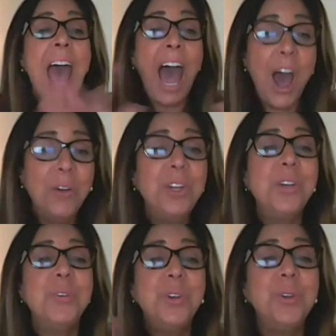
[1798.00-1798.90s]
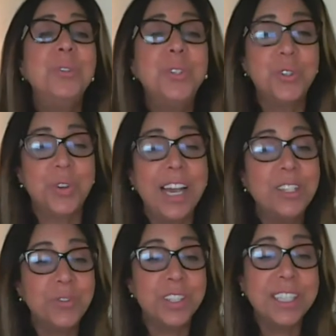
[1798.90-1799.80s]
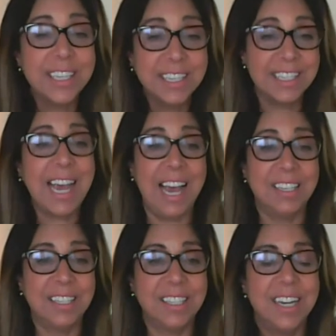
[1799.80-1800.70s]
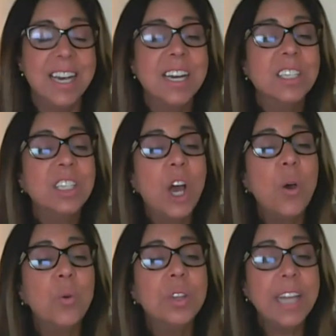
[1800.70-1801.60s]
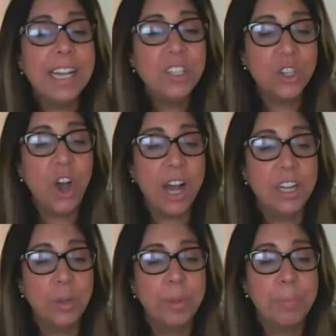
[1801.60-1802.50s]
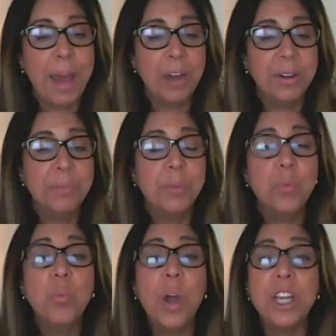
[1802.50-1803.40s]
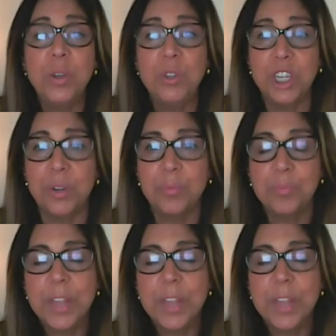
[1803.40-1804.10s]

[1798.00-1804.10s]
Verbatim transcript: How do you use stress for success? So let's talk a little bit about what you do.